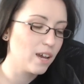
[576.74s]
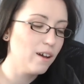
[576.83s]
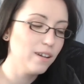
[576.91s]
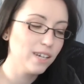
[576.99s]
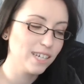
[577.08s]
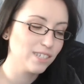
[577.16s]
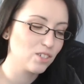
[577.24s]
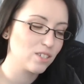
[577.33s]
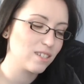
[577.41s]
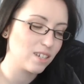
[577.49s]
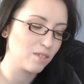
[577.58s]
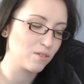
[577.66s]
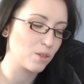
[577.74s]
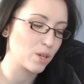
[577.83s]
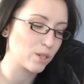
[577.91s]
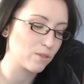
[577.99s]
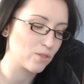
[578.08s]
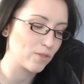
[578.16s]
so he just, he, he
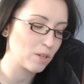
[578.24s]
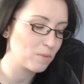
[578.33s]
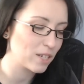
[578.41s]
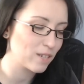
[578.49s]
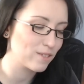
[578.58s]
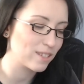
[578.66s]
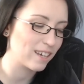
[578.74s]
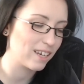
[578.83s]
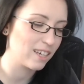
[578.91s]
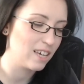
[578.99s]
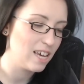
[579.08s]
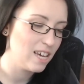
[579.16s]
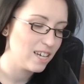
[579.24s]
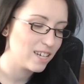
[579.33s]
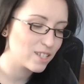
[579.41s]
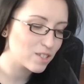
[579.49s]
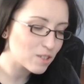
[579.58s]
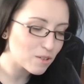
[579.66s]
thought that was funny, but he was like,
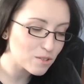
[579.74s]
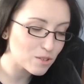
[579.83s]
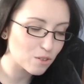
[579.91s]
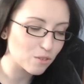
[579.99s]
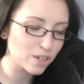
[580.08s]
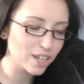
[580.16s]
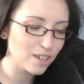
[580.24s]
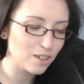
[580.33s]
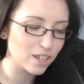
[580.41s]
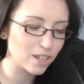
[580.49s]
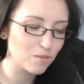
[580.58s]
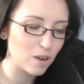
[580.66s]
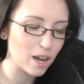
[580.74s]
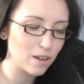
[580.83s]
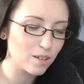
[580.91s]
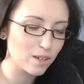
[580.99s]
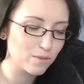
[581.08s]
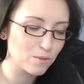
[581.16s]
it's so surreal. Like,
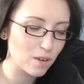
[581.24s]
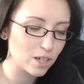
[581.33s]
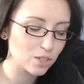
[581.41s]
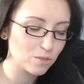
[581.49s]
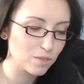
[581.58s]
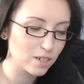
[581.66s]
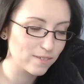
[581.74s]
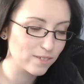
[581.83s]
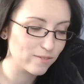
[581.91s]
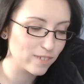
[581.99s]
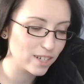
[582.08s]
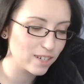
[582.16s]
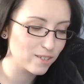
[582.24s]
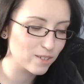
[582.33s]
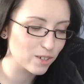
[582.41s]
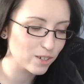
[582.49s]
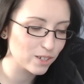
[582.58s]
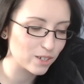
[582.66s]
I, I was watching one of your
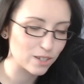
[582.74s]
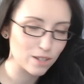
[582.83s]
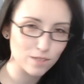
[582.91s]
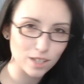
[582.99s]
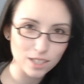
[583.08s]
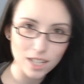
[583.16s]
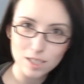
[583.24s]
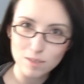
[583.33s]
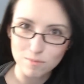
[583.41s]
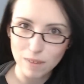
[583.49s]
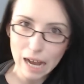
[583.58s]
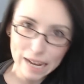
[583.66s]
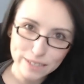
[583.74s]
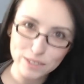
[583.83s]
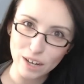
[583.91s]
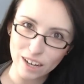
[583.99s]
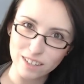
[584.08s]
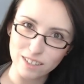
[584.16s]
videos earlier and I was like, that's my
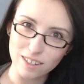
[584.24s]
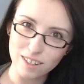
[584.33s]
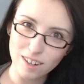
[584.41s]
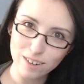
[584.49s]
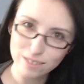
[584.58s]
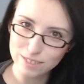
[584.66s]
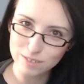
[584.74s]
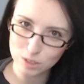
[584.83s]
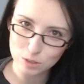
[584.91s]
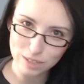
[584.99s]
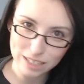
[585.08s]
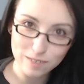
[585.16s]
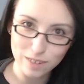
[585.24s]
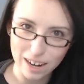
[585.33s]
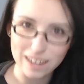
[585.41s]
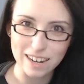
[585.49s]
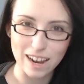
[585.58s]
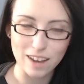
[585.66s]
daughter on the screen right